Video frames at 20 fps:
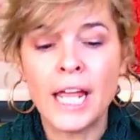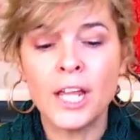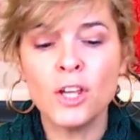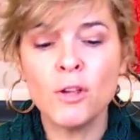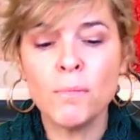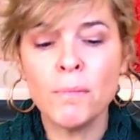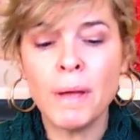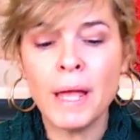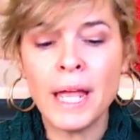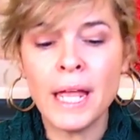And
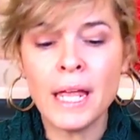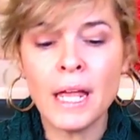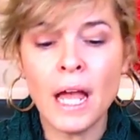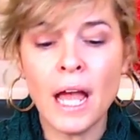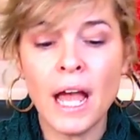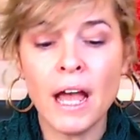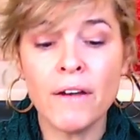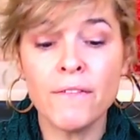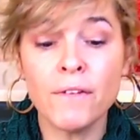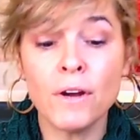you may
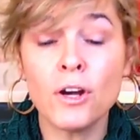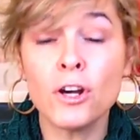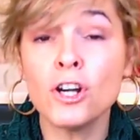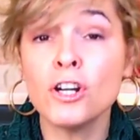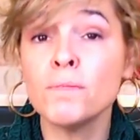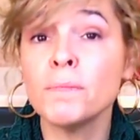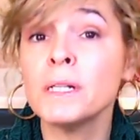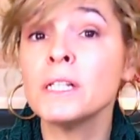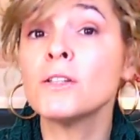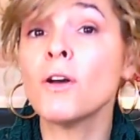have
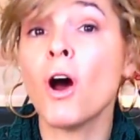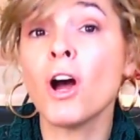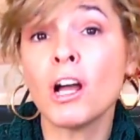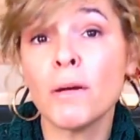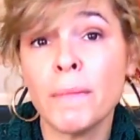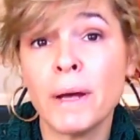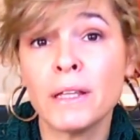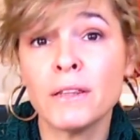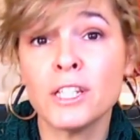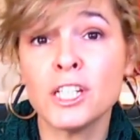heard me talk
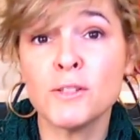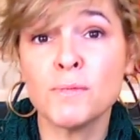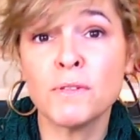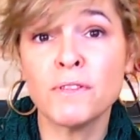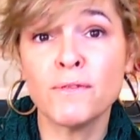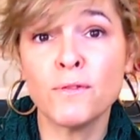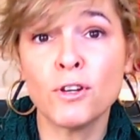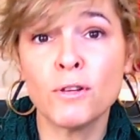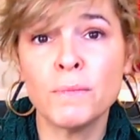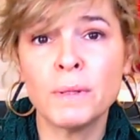about these
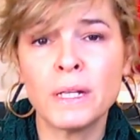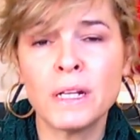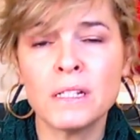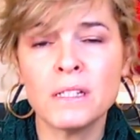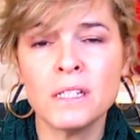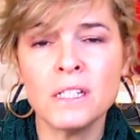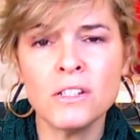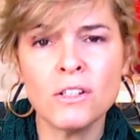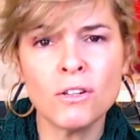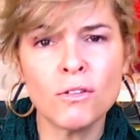before
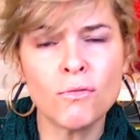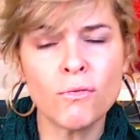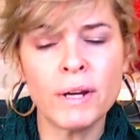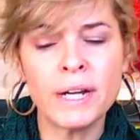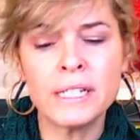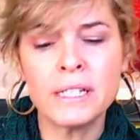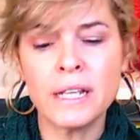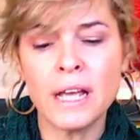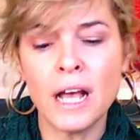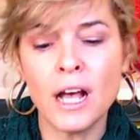because these are
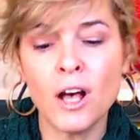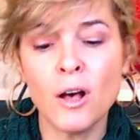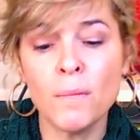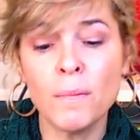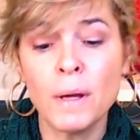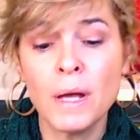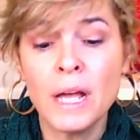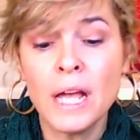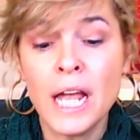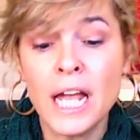great to
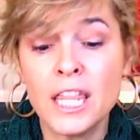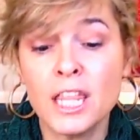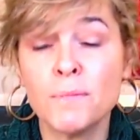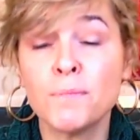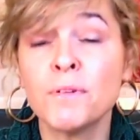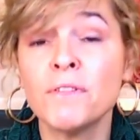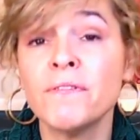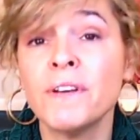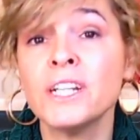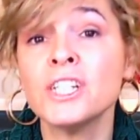help in the
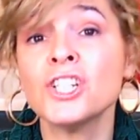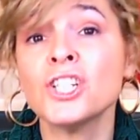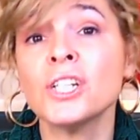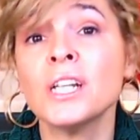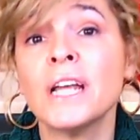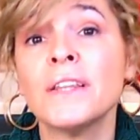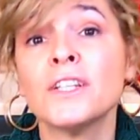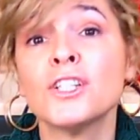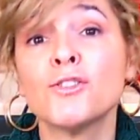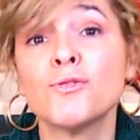prevention
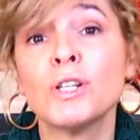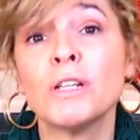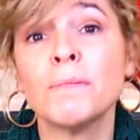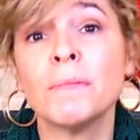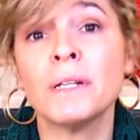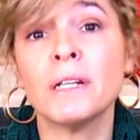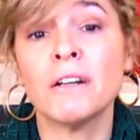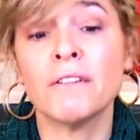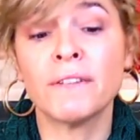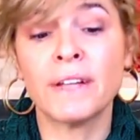and the
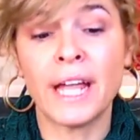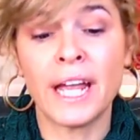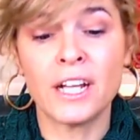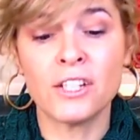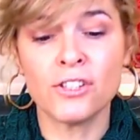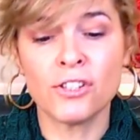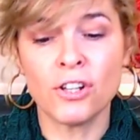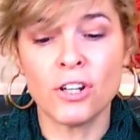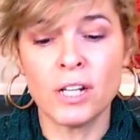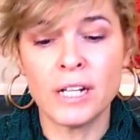treatment of
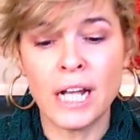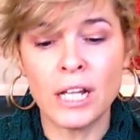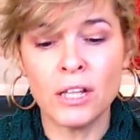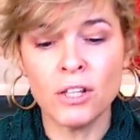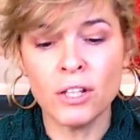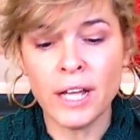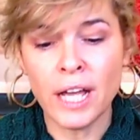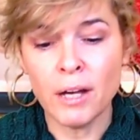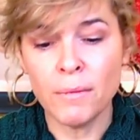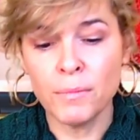cancer. Now
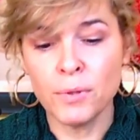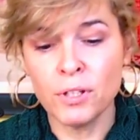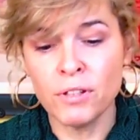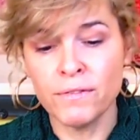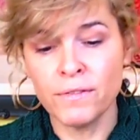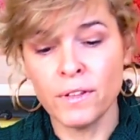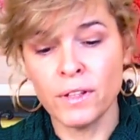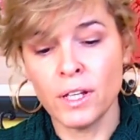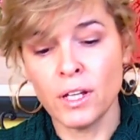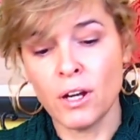look how
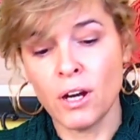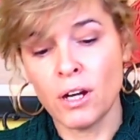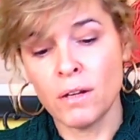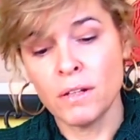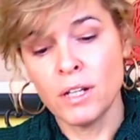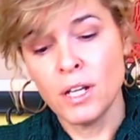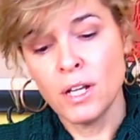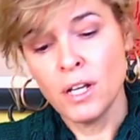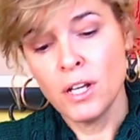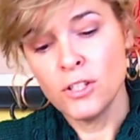beautiful they
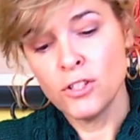are.